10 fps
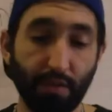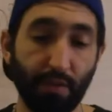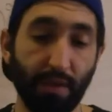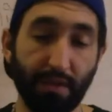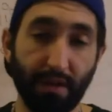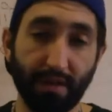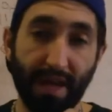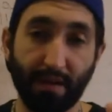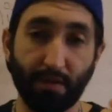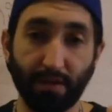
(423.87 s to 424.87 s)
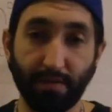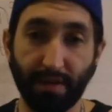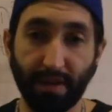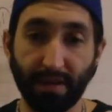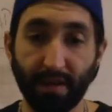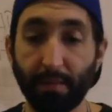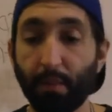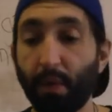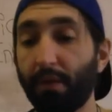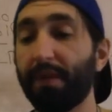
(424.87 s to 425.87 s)
whether attack or defend.
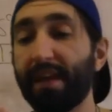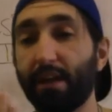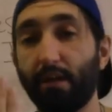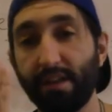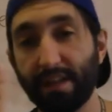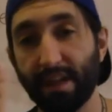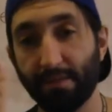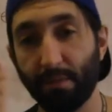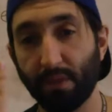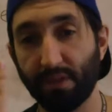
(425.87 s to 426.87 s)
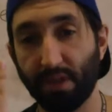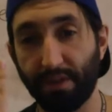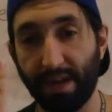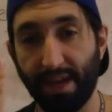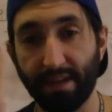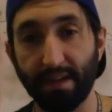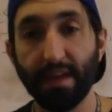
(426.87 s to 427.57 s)
Well, they can only attack from what's on their hand.